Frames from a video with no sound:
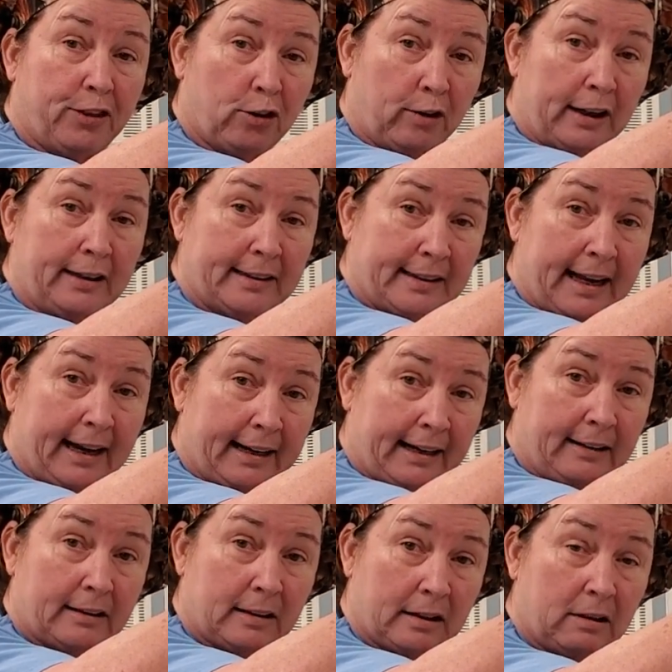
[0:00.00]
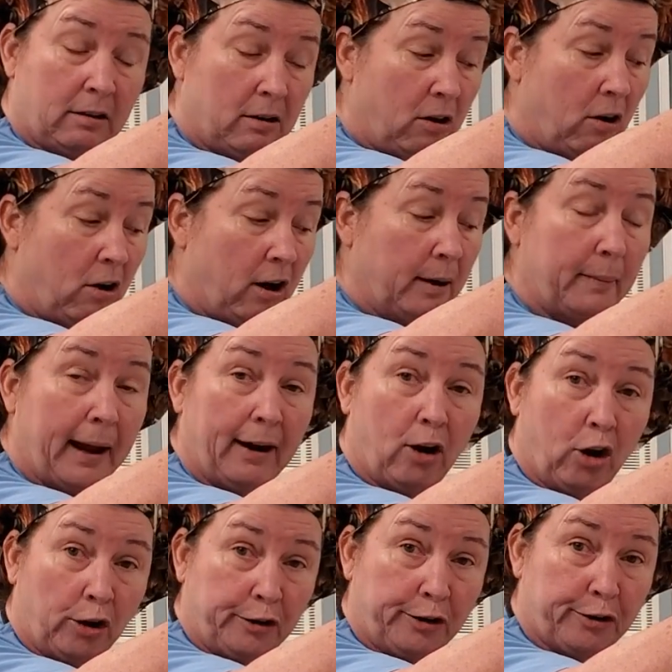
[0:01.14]
30 seconds on my
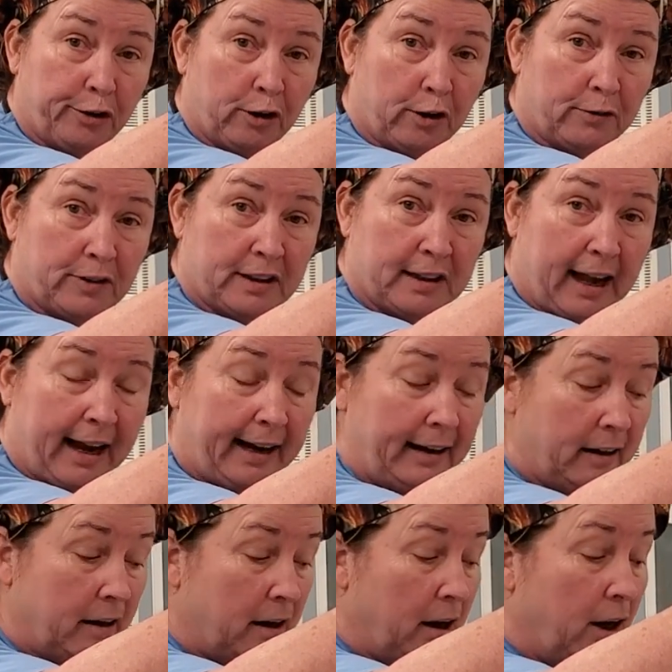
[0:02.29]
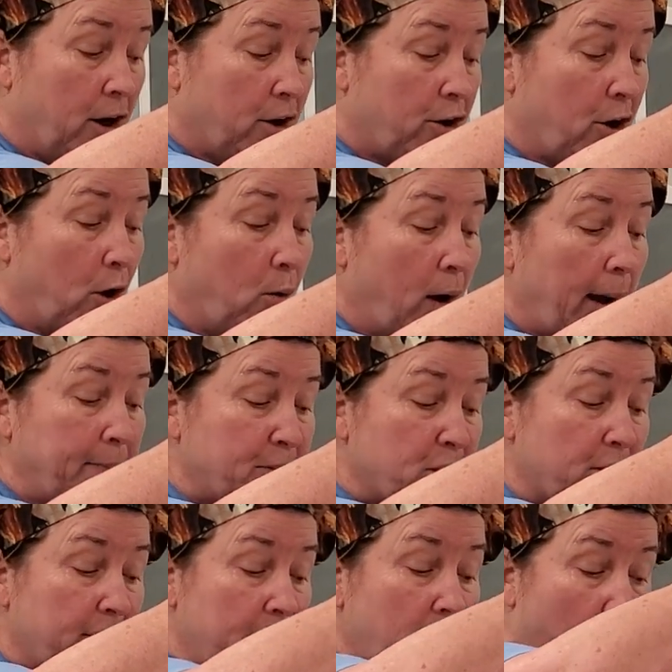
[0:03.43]
ulnar nerve site, go up to
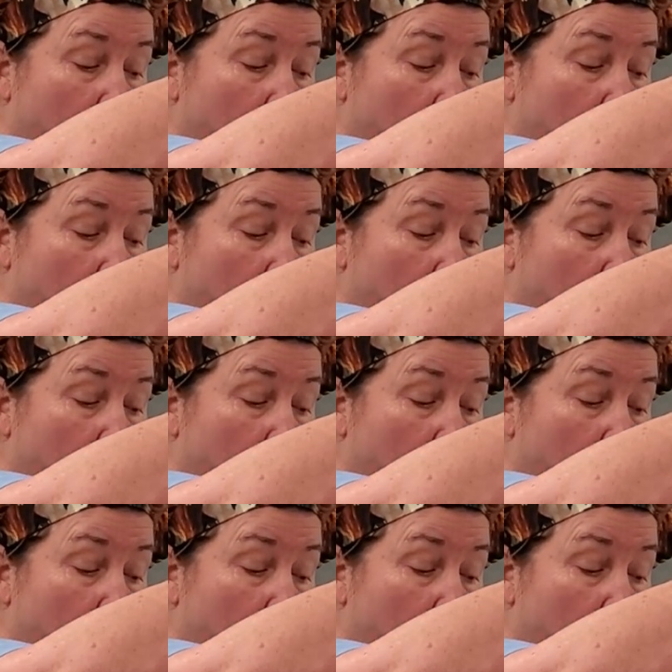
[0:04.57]
the